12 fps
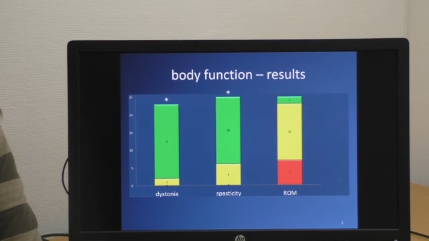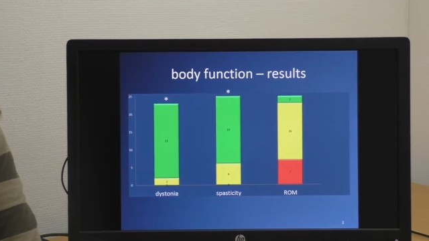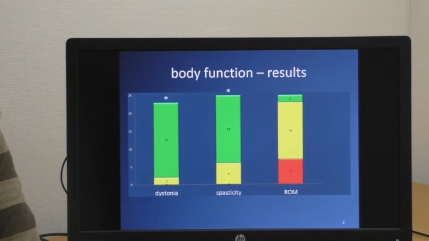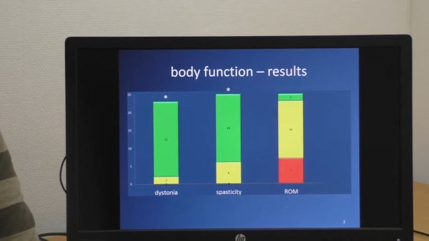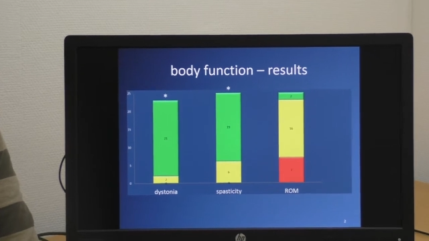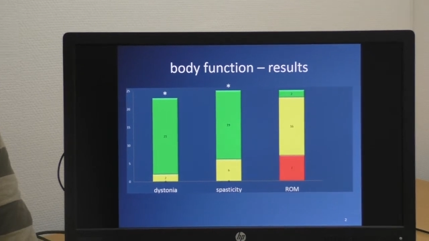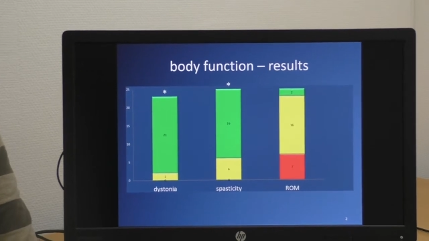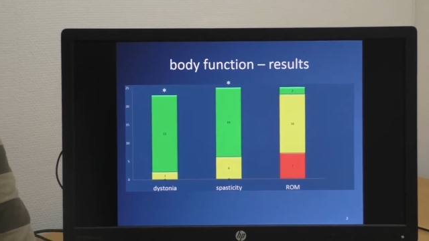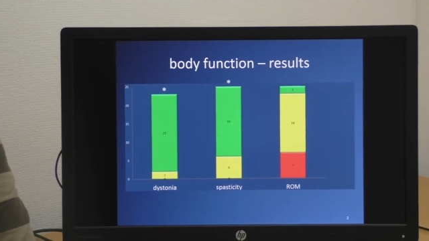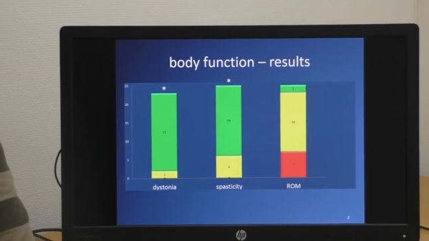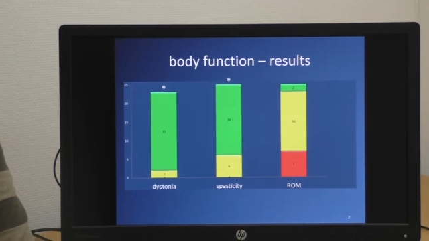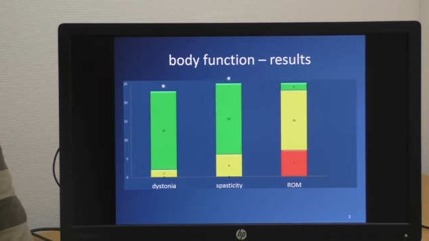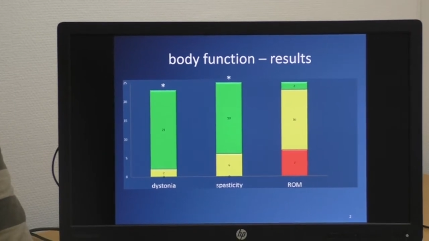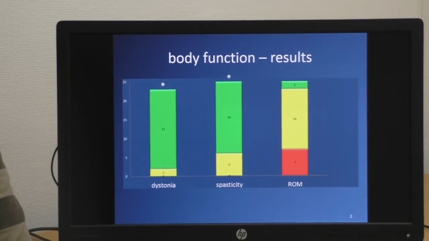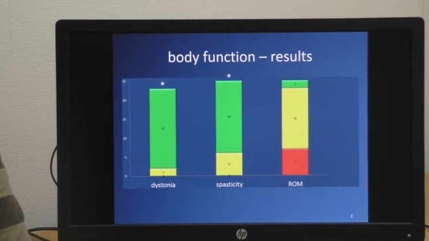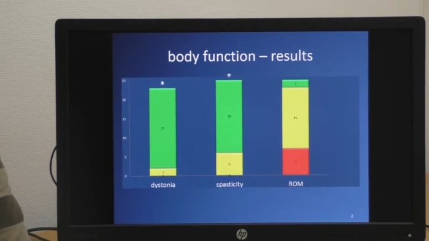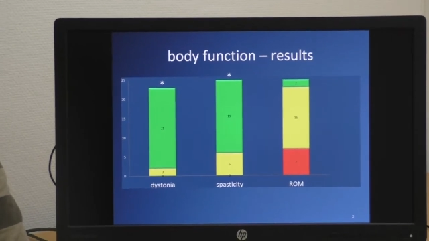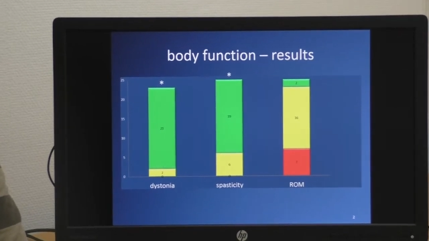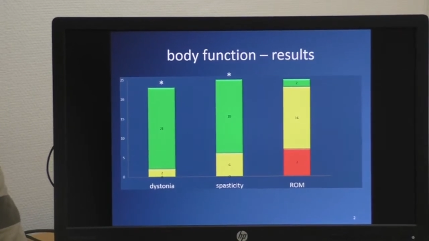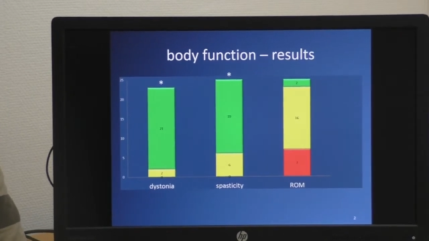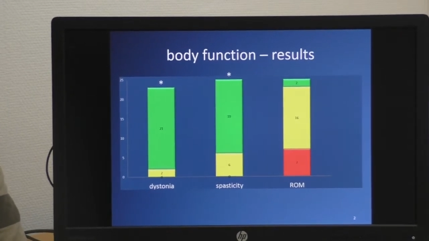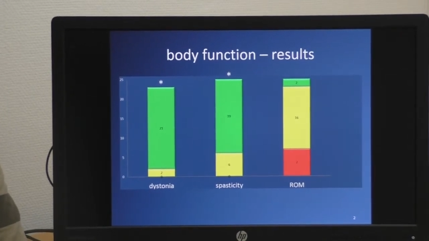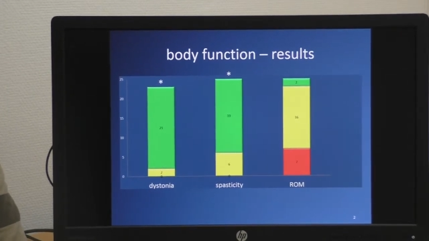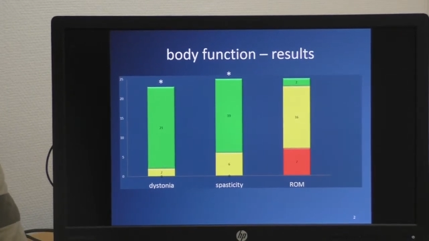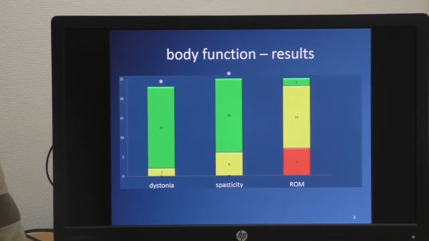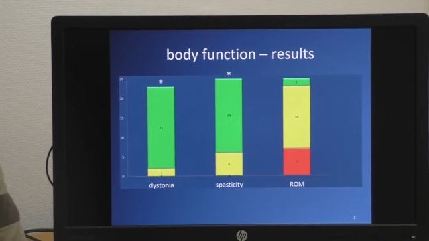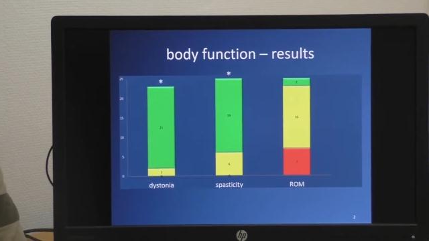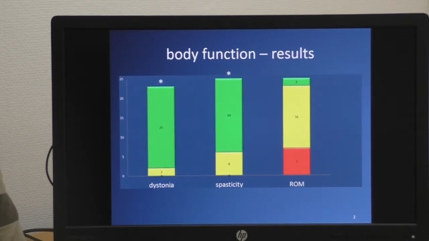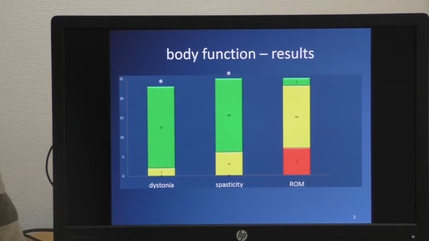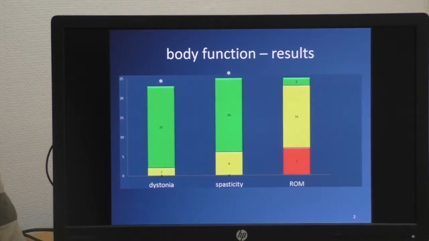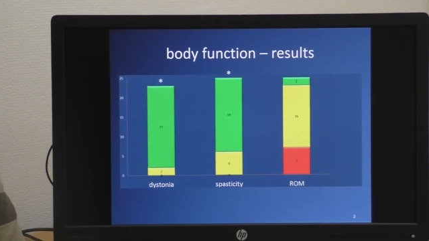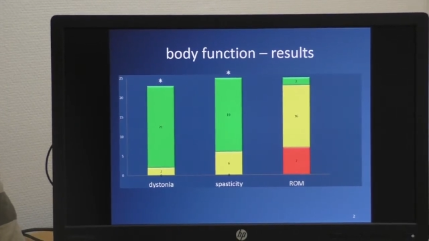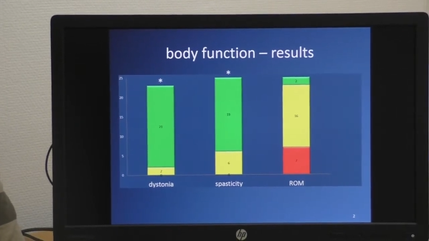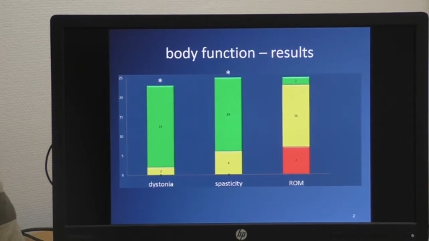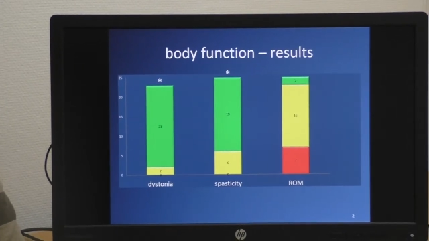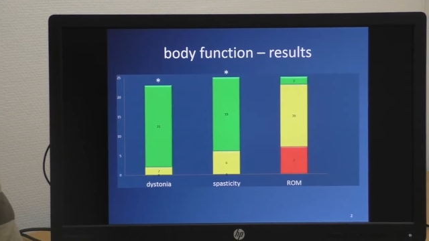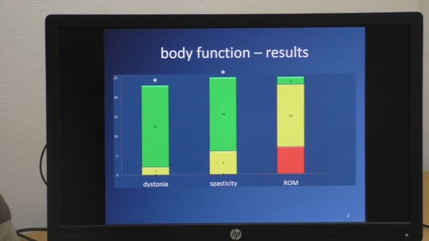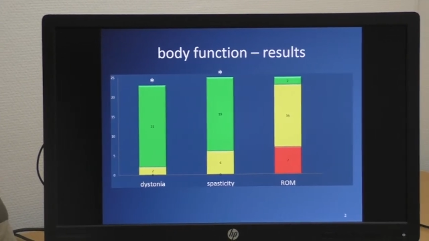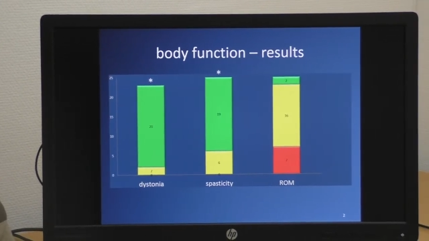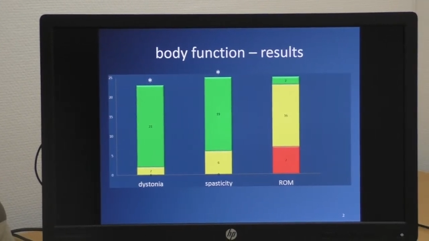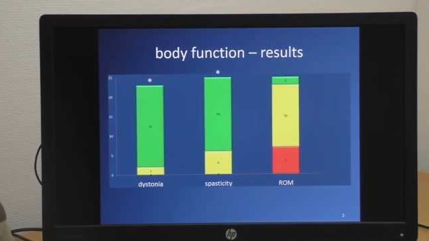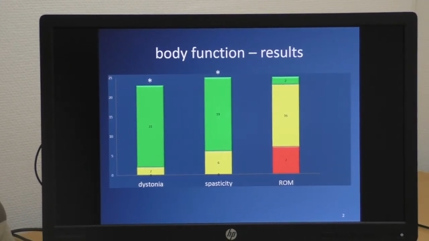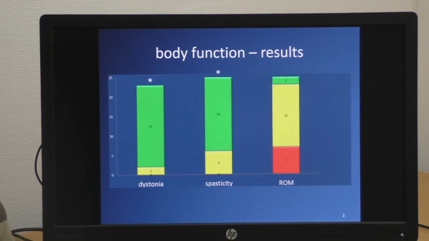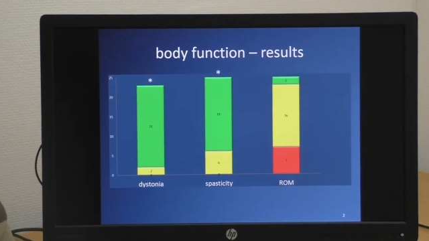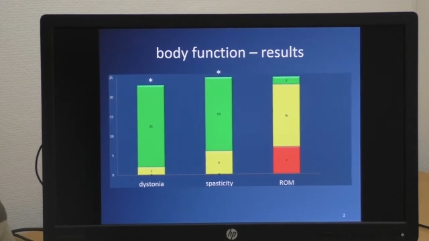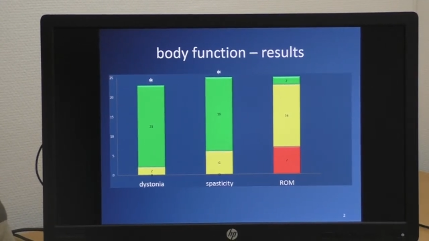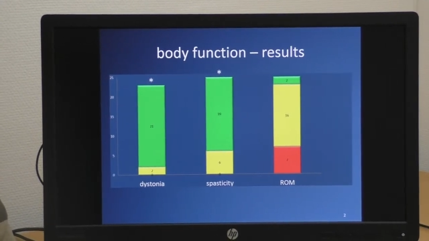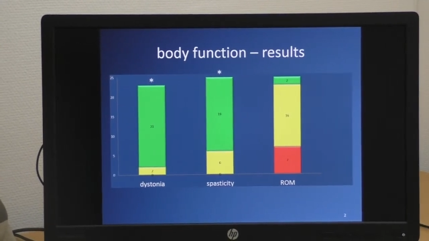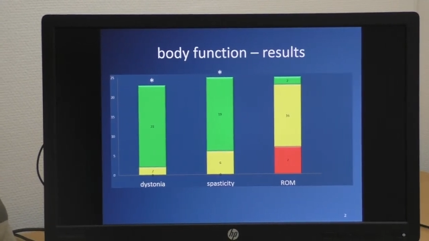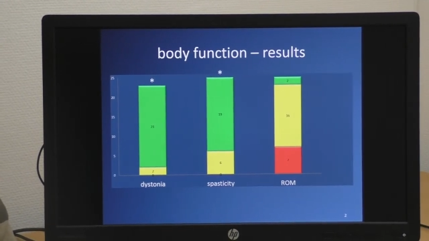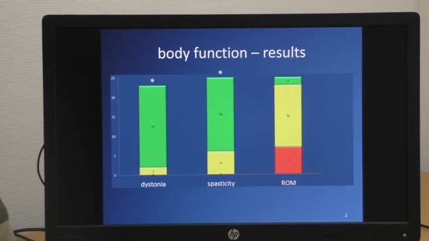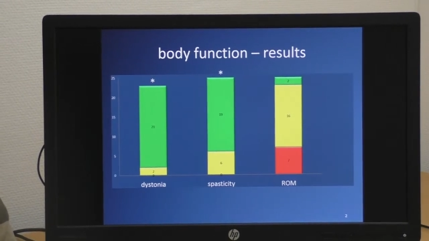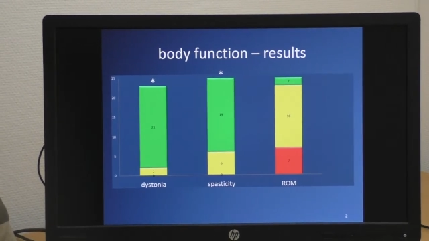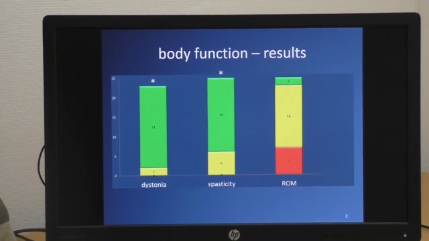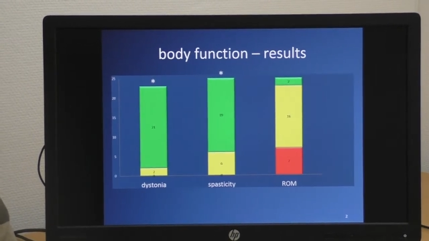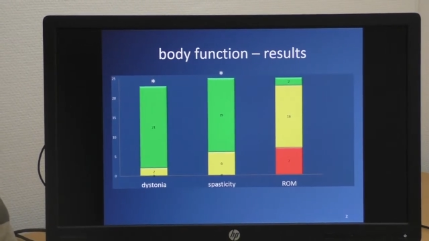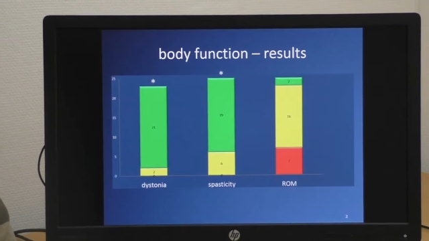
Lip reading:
No face is visible, so there are no lips to read.